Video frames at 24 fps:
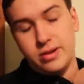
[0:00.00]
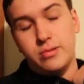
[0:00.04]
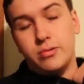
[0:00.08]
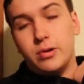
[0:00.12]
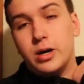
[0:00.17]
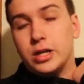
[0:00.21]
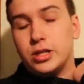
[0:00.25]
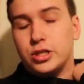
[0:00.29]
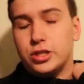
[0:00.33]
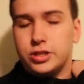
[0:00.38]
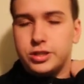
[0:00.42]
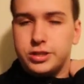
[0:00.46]

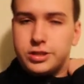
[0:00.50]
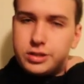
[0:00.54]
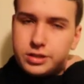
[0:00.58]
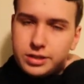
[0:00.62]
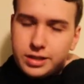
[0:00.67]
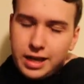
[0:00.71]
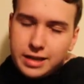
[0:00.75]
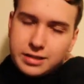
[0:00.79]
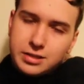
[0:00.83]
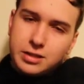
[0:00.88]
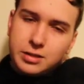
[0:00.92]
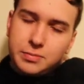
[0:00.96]
which,
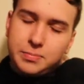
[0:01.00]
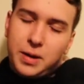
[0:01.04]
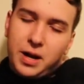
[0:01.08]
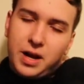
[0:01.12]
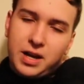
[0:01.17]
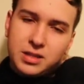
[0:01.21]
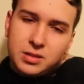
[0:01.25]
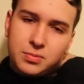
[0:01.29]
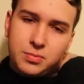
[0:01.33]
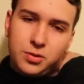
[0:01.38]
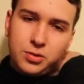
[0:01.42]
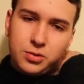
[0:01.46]
yes, it's
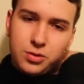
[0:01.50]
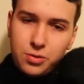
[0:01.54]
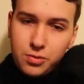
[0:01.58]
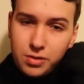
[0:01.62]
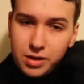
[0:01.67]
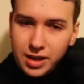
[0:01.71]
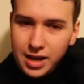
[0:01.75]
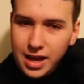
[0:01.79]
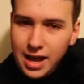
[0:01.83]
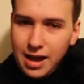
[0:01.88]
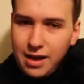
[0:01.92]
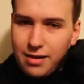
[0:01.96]
possible you
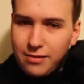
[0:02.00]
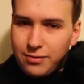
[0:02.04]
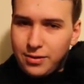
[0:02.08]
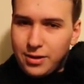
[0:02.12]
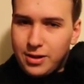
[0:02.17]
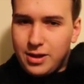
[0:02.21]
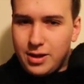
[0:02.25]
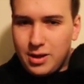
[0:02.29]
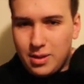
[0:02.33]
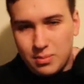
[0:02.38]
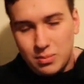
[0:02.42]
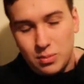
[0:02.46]
can have
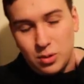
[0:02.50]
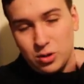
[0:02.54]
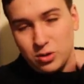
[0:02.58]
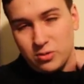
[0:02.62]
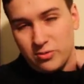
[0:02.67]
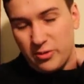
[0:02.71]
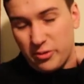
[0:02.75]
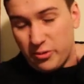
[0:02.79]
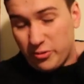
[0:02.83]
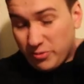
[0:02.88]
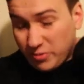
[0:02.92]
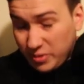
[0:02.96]

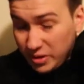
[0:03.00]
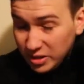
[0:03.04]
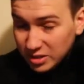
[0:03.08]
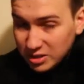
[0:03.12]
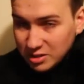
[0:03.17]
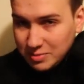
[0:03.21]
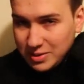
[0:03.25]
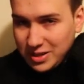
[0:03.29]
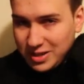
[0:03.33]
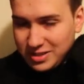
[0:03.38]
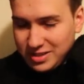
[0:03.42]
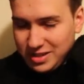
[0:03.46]
multiple field
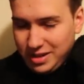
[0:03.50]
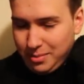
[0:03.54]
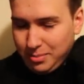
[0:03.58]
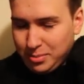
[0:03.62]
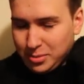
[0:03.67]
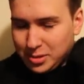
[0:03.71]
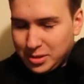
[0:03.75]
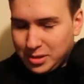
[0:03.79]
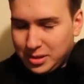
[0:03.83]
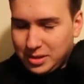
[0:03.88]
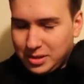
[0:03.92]
spells up.